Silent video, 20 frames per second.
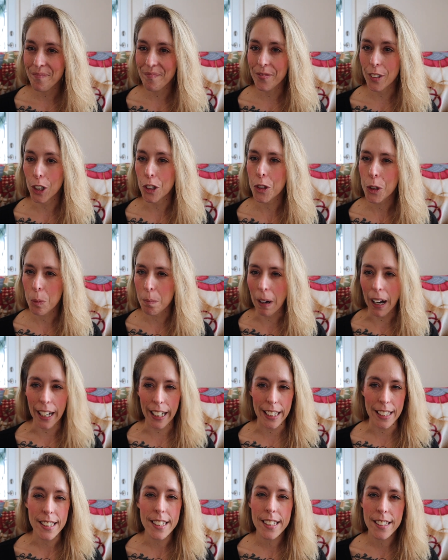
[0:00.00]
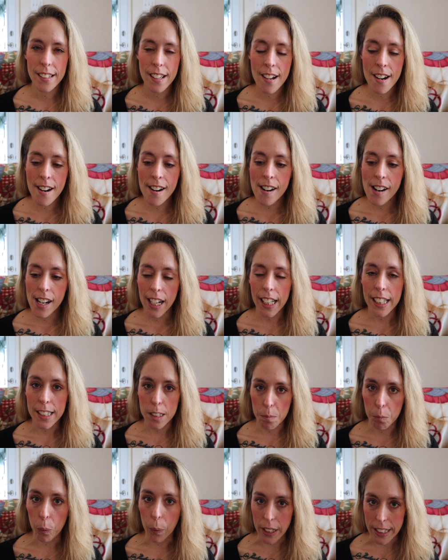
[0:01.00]
They're too biased. It's
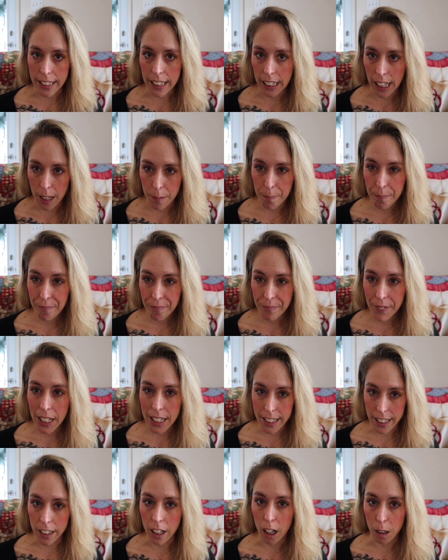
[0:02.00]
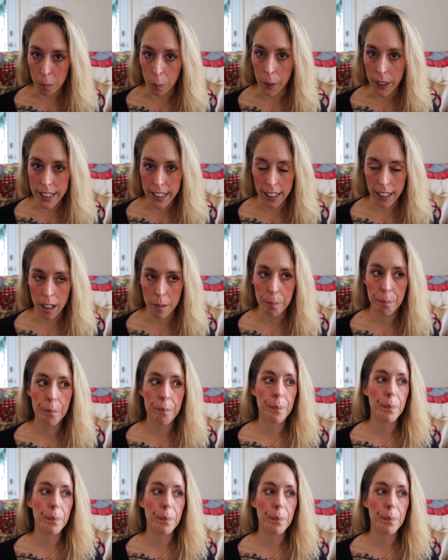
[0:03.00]
a boys' club. It's an all boys' club.